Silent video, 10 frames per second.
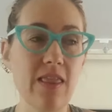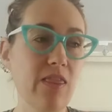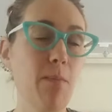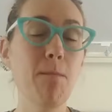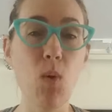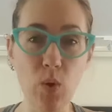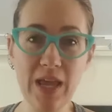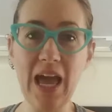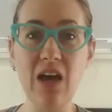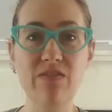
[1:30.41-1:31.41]
the
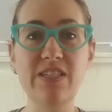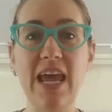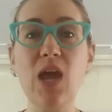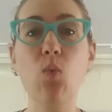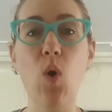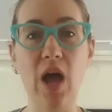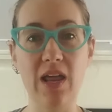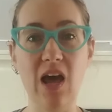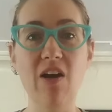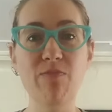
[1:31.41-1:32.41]
morning of day
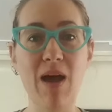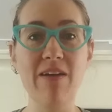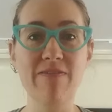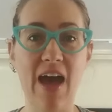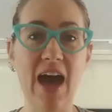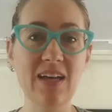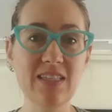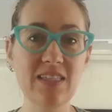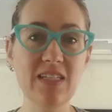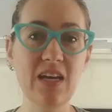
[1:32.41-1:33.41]
one of my
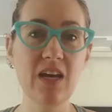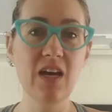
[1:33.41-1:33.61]
fast,